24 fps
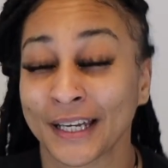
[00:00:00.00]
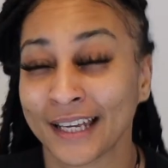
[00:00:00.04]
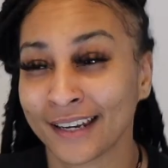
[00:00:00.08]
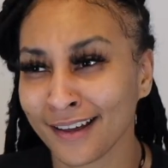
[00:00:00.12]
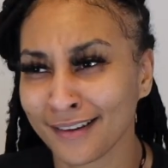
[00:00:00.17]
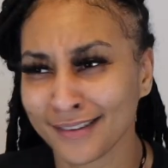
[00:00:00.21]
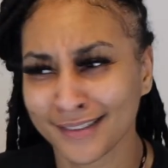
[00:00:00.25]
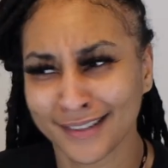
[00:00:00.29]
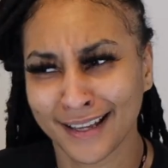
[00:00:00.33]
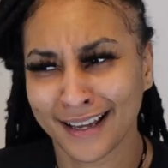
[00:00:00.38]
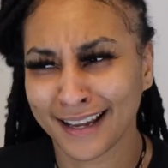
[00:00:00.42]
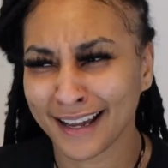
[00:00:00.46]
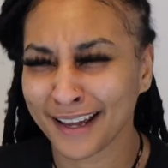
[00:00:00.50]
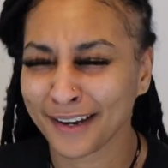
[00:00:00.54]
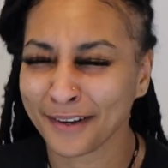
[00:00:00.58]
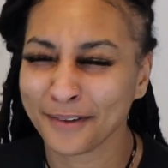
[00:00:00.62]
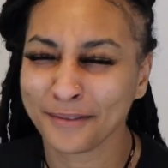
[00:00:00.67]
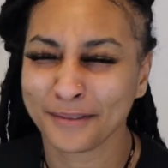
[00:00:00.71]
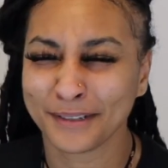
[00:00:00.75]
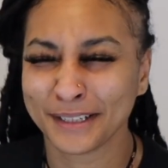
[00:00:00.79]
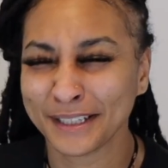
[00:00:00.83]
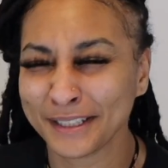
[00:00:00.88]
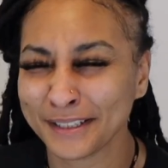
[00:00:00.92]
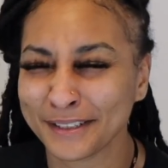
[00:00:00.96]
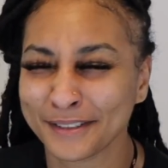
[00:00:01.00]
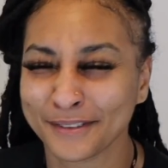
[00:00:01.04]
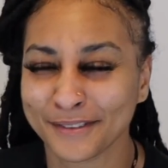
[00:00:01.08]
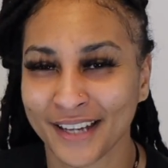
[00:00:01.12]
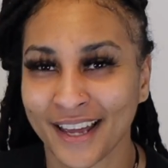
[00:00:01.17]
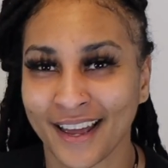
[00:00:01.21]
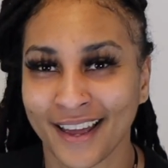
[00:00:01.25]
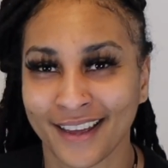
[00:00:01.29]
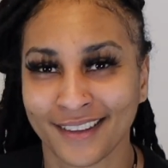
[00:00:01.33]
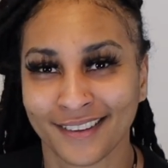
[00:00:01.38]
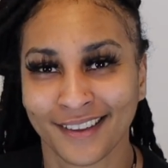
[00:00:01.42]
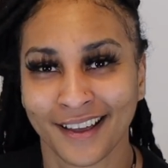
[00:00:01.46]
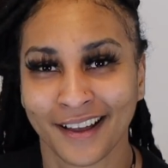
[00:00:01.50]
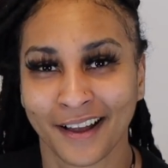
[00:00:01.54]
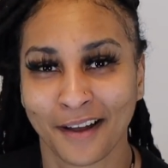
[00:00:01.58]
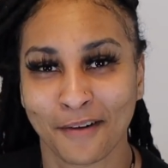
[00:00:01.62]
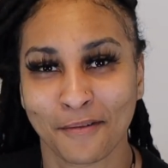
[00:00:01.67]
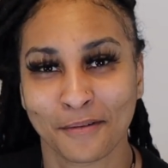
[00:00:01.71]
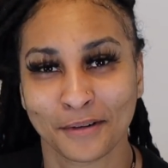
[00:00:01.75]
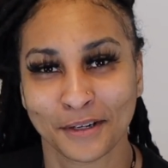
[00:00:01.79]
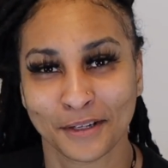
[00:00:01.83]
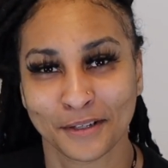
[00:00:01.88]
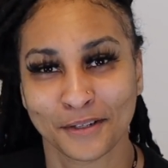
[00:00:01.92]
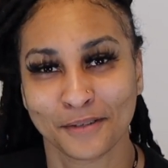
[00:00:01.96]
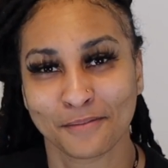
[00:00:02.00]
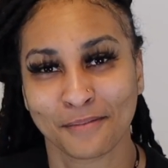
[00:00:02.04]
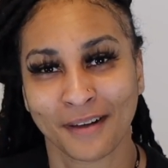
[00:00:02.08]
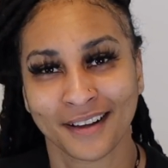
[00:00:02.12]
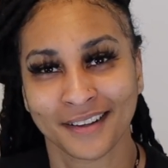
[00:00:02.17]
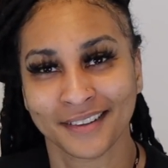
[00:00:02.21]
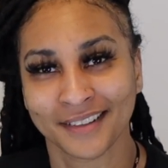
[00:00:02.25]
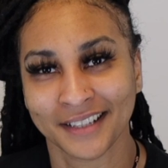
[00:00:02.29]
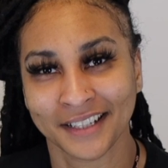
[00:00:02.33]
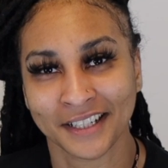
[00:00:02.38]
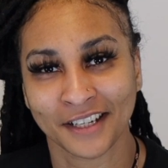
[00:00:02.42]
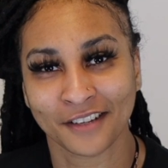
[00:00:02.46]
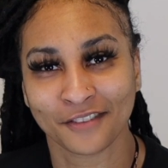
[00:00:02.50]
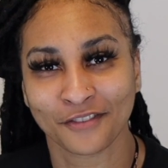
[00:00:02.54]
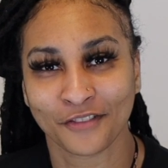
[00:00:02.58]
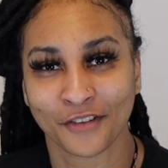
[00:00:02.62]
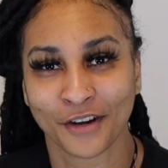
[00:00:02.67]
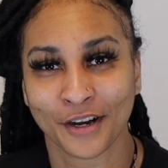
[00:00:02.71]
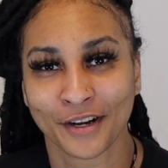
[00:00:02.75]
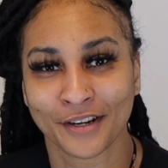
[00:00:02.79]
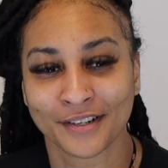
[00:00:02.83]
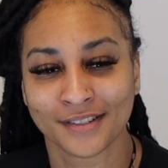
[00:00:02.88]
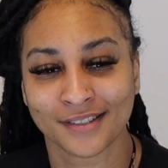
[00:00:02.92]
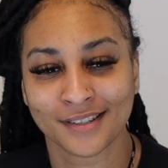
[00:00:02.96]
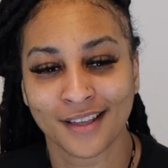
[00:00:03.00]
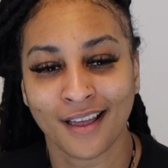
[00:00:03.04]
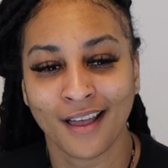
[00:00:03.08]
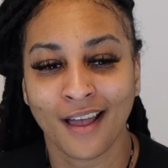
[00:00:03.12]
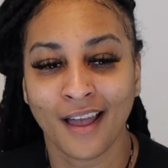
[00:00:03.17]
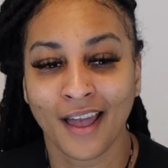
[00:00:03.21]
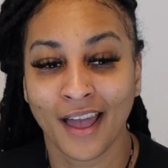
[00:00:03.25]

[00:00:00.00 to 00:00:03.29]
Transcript: And I was like, I don't want to do that. Like, I want to do my clinic first.